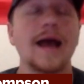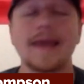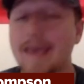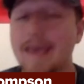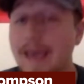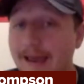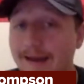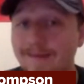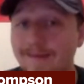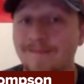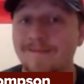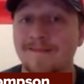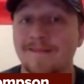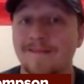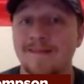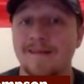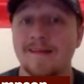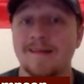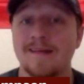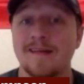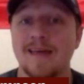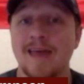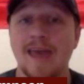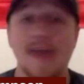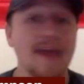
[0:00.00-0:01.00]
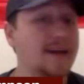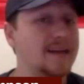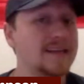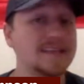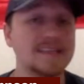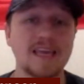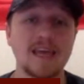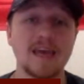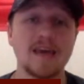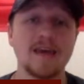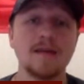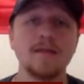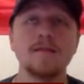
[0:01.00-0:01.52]
Again,
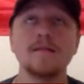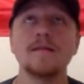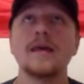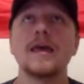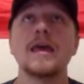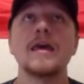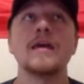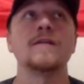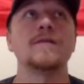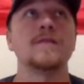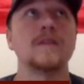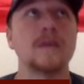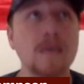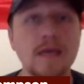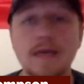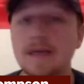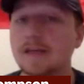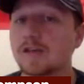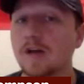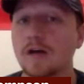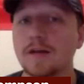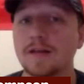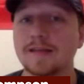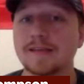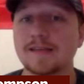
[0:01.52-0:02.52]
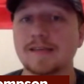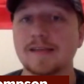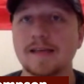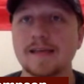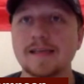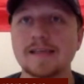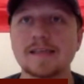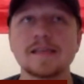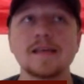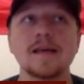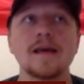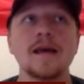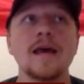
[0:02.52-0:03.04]
Haynes King, if he is on this
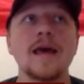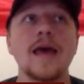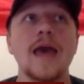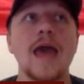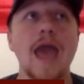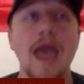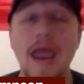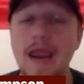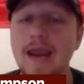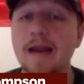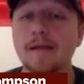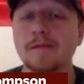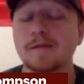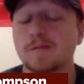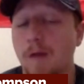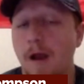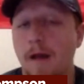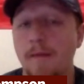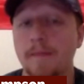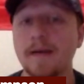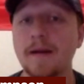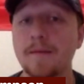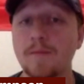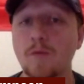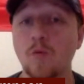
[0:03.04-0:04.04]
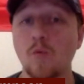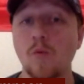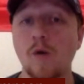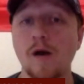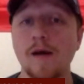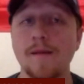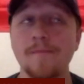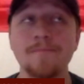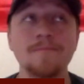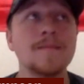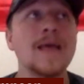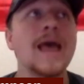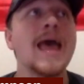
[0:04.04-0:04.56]
list, A&M's probably number
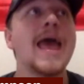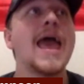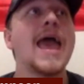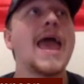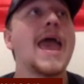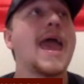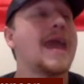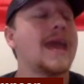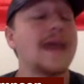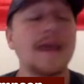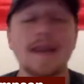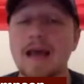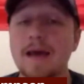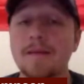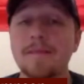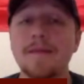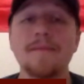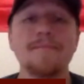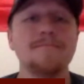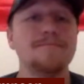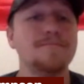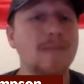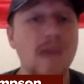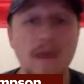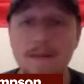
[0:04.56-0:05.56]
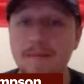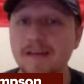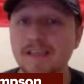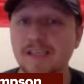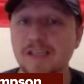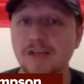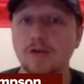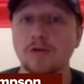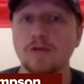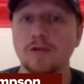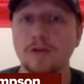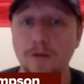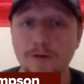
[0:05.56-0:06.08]
one. A&M maybe
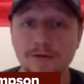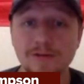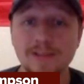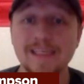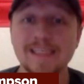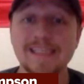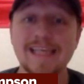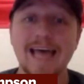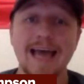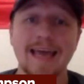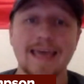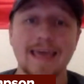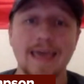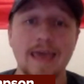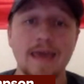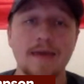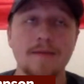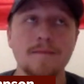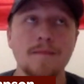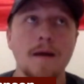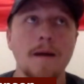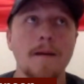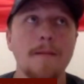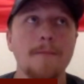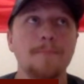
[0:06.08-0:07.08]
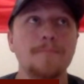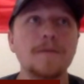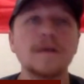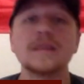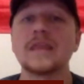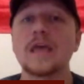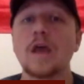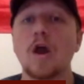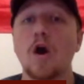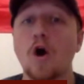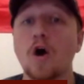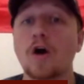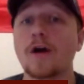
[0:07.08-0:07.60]
still loses that game, but
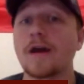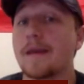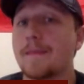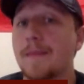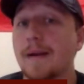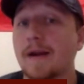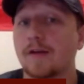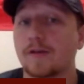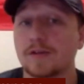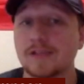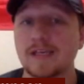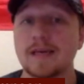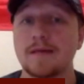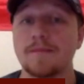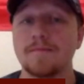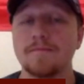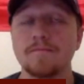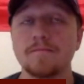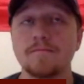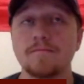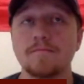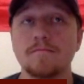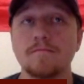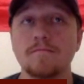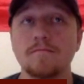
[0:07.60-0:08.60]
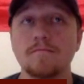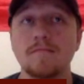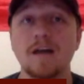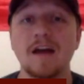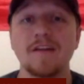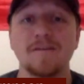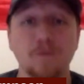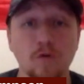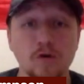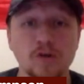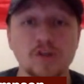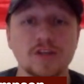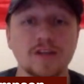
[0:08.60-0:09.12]
they are a better team.
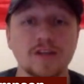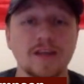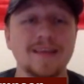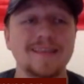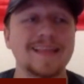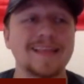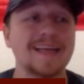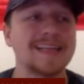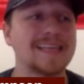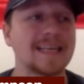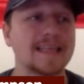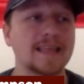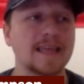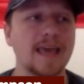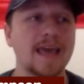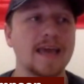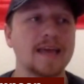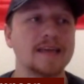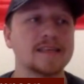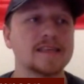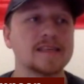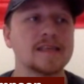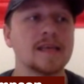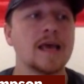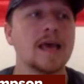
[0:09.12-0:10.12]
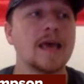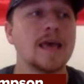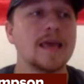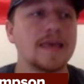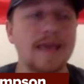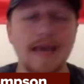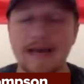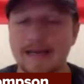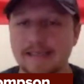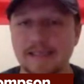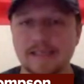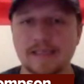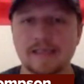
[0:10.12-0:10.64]
Unfortunately, that's not the case.
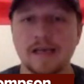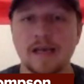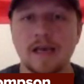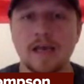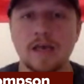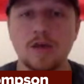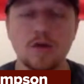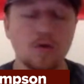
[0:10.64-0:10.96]
Yes.